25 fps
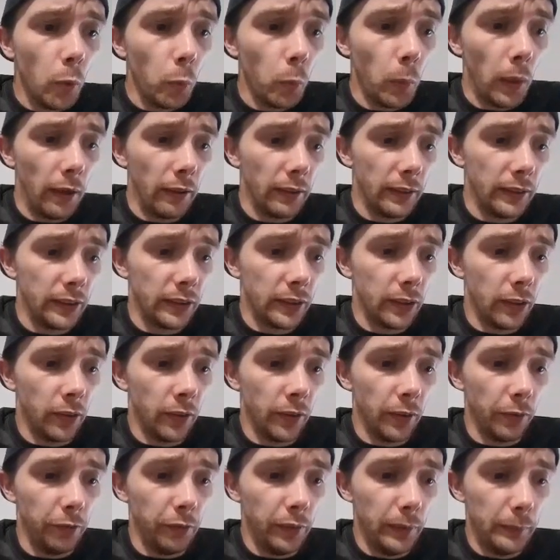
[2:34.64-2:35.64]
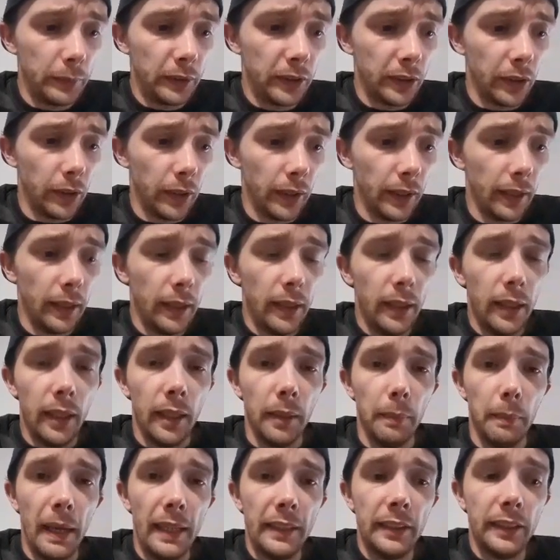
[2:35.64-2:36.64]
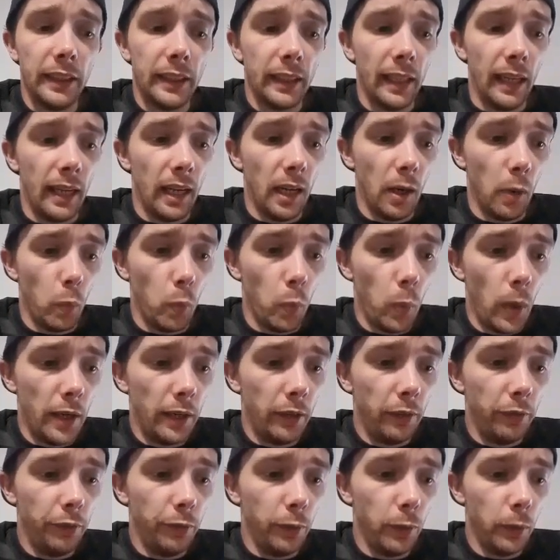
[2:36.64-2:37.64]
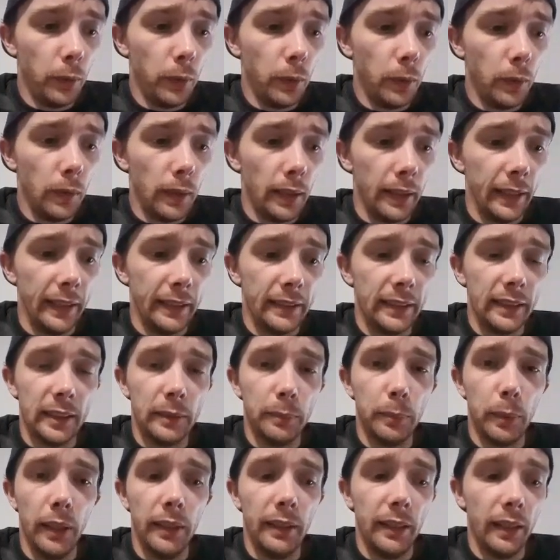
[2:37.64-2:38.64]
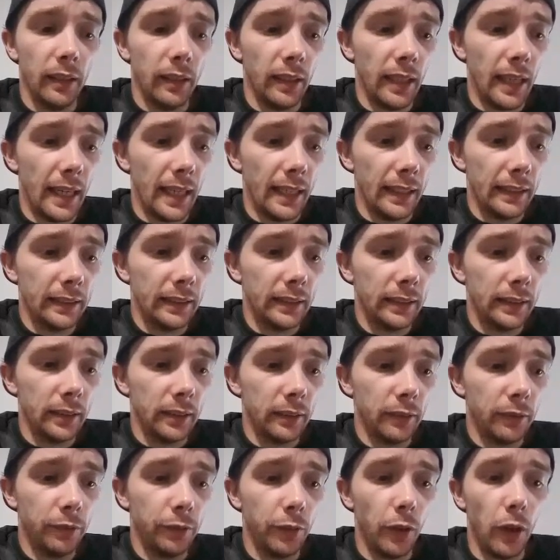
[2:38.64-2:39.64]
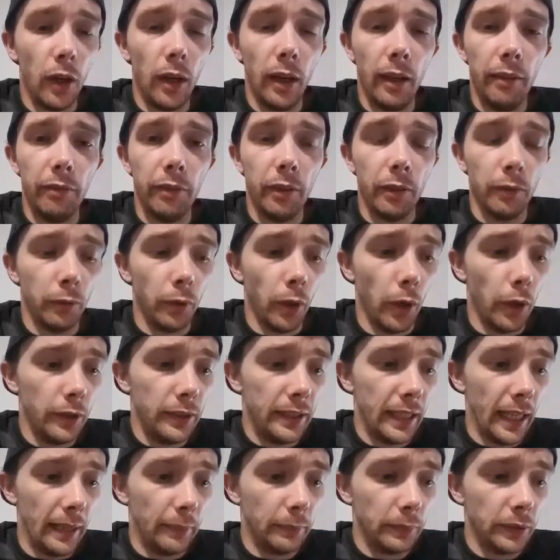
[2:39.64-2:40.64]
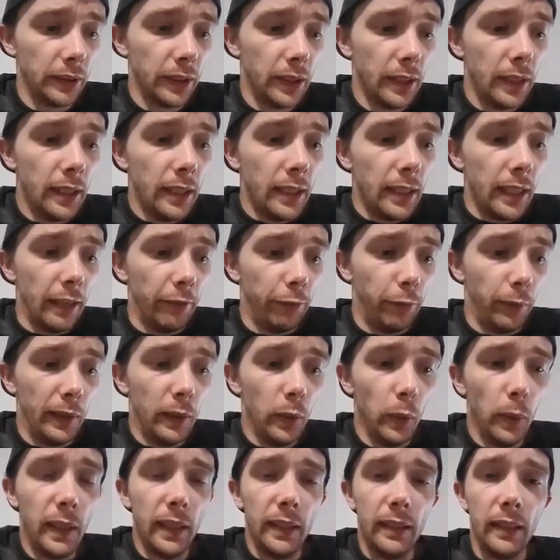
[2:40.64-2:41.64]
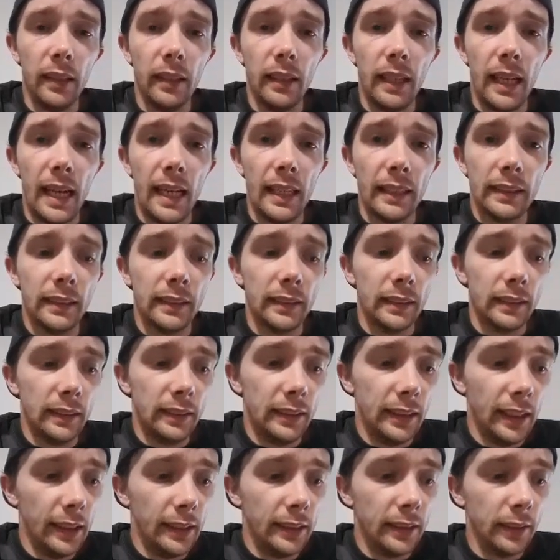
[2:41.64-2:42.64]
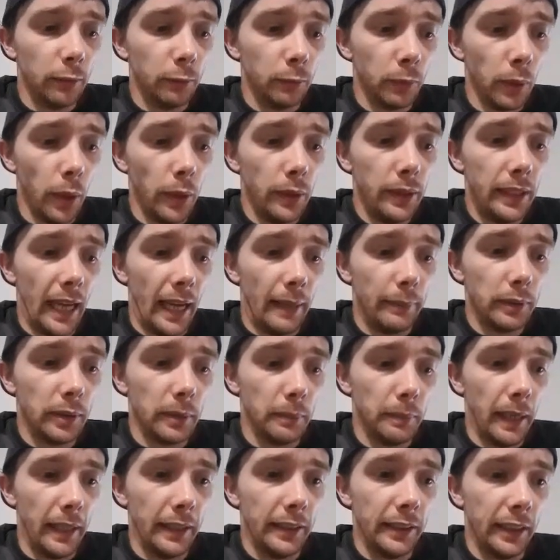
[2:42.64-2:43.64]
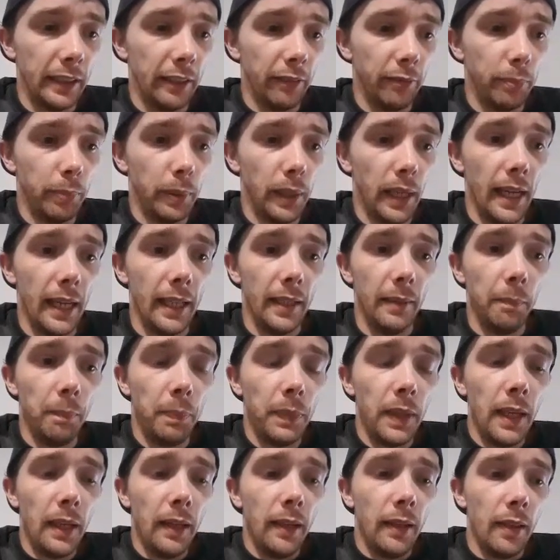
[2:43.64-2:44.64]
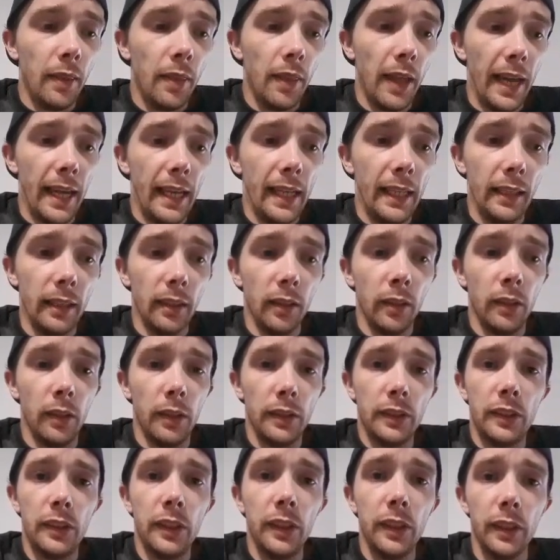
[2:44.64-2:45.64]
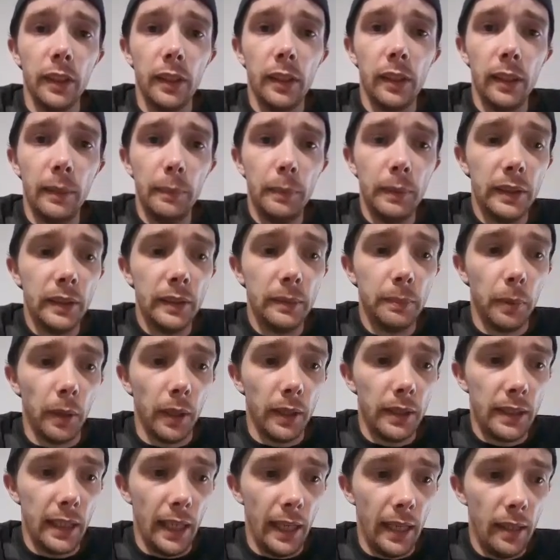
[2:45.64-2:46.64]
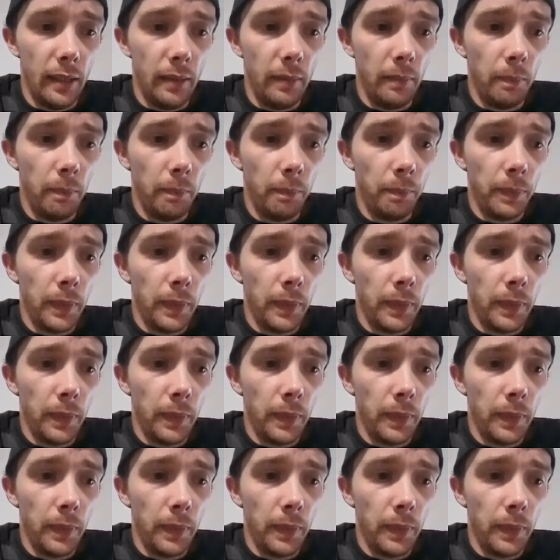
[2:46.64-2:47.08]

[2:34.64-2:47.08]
Whereas on the flip side, the Magic are 1-4 against the spread in their last 5 road games. If we look at the last 6 road games the Magic have played, they lost to the Clippers by 10.